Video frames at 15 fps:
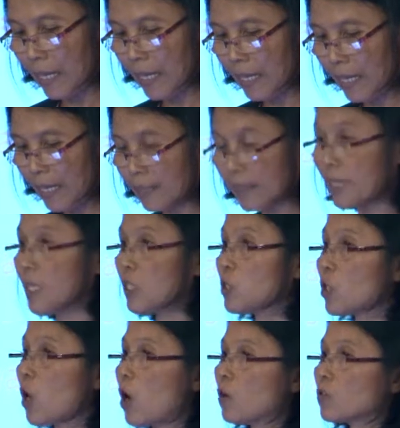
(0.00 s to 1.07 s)
And
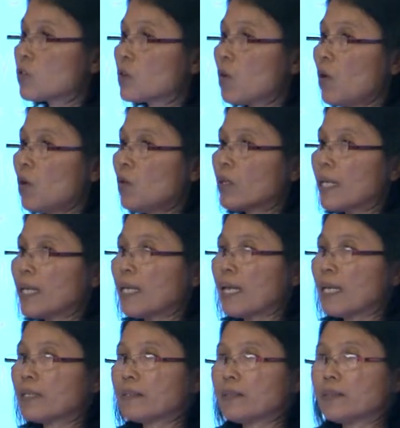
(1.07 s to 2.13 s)
it's also looking
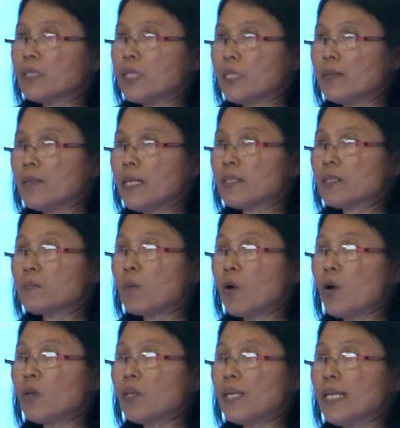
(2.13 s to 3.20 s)
at this
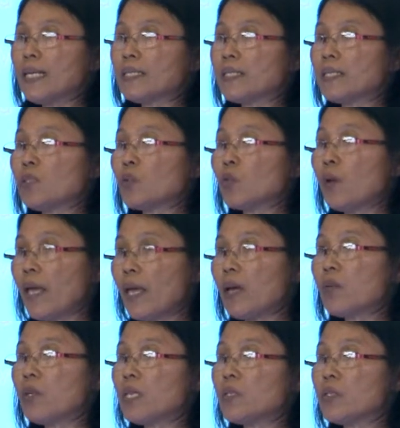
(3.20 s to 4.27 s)
more related to
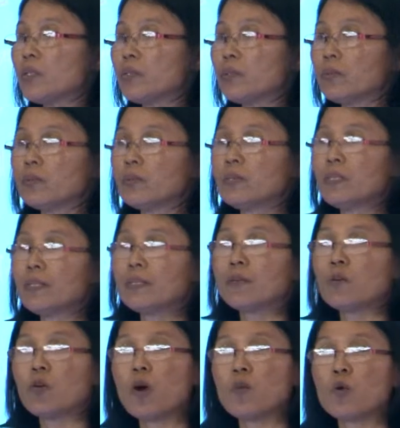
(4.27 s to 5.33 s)
health issue
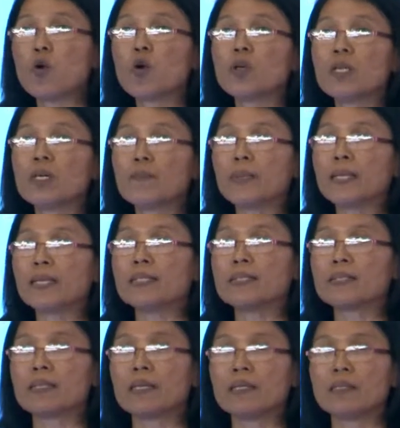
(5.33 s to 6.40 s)
of older
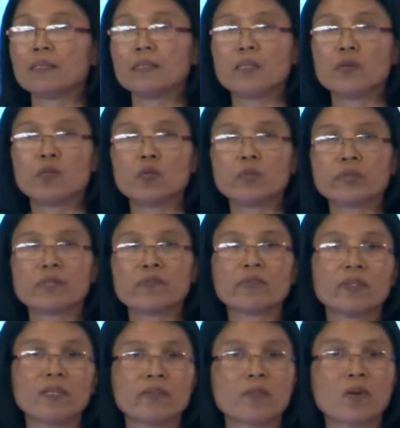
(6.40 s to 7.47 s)
person who
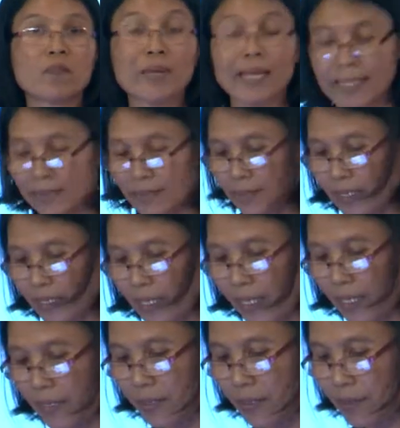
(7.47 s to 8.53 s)
suffer from
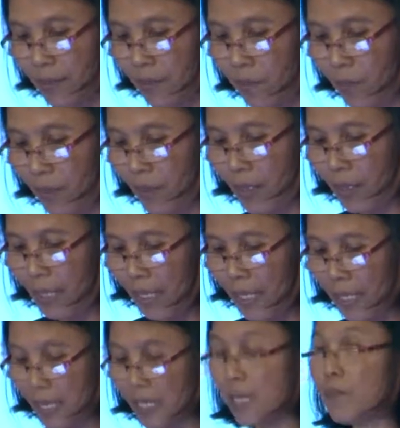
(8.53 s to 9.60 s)
NCDs.
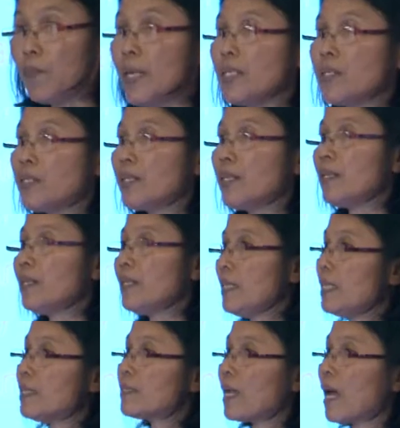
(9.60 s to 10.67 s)
And as I mentioned,
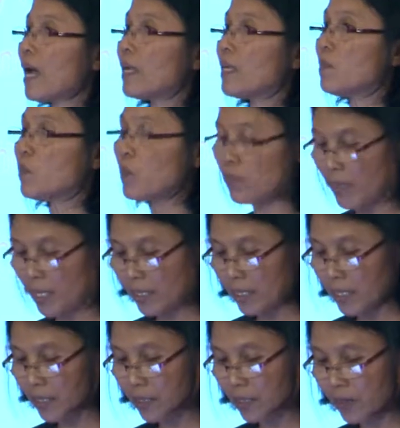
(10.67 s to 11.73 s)
these are
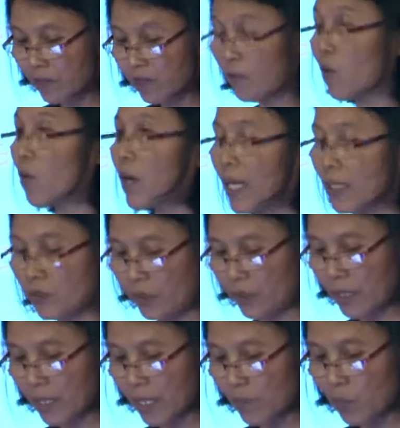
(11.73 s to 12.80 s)
implemented in the 4
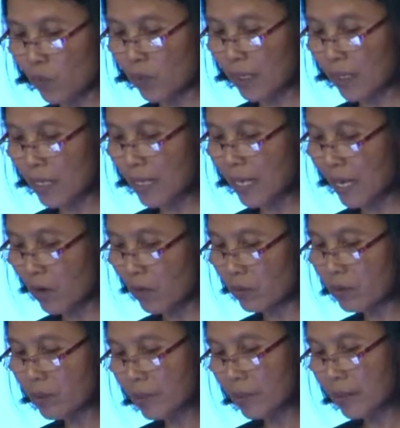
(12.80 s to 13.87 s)
countries, Cambodia, Laos,
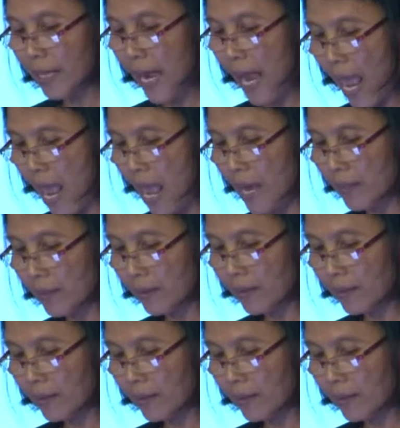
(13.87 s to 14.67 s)
and